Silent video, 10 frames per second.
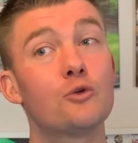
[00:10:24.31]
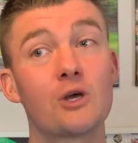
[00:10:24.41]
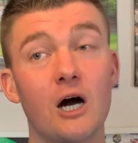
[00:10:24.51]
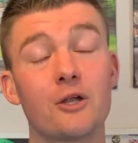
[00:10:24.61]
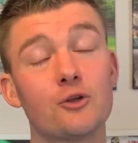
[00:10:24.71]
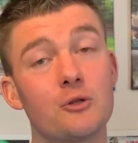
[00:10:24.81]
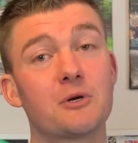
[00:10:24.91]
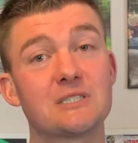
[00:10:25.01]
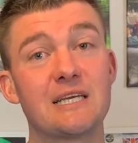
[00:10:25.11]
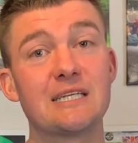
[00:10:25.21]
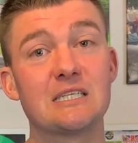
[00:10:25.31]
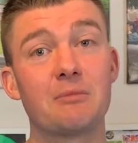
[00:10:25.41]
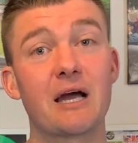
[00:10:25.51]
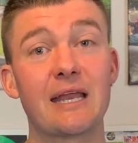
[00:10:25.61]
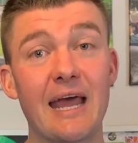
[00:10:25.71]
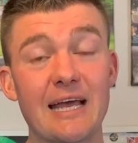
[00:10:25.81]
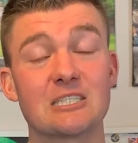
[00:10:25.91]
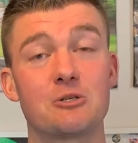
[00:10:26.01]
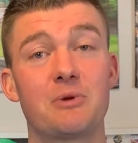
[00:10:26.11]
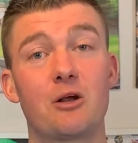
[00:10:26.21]
you can't do them on a TT bike. It
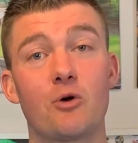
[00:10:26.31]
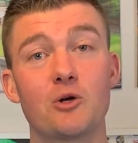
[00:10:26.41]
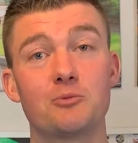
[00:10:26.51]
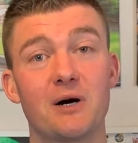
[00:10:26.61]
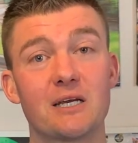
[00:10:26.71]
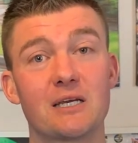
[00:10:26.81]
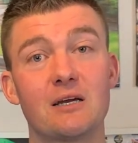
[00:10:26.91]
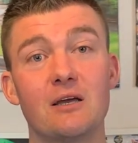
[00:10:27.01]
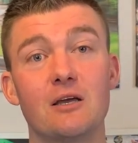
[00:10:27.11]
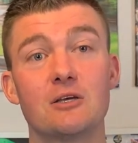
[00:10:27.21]
has to be a road bike.